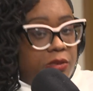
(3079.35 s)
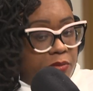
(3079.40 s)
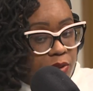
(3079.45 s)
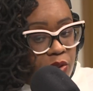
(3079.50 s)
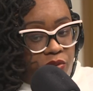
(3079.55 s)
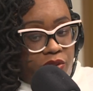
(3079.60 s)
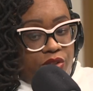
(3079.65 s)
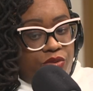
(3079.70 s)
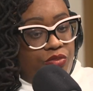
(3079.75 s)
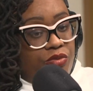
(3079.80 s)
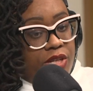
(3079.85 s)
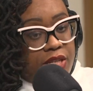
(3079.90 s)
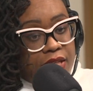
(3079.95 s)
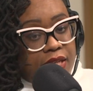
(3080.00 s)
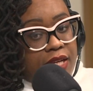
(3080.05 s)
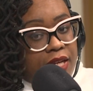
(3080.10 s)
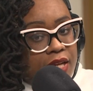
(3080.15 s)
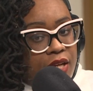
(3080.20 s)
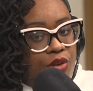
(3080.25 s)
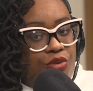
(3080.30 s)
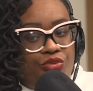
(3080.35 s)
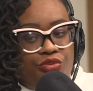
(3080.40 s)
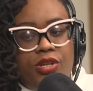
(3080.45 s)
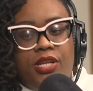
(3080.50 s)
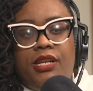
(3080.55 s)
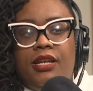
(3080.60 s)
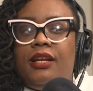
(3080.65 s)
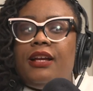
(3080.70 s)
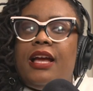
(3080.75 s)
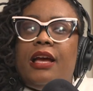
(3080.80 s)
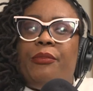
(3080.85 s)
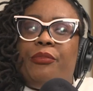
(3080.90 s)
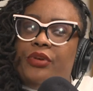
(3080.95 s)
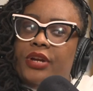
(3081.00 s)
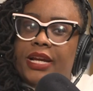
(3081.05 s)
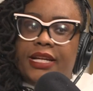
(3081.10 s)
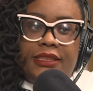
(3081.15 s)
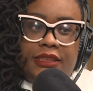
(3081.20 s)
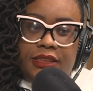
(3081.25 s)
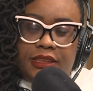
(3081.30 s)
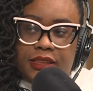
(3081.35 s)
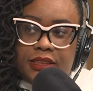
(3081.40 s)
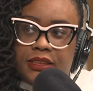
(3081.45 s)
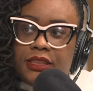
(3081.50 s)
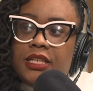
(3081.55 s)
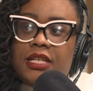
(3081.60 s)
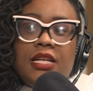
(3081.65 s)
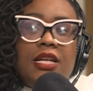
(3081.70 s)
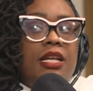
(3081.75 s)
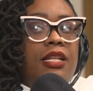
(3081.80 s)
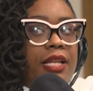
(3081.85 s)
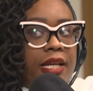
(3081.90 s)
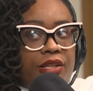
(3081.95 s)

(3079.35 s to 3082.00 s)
between reading and reading comprehension.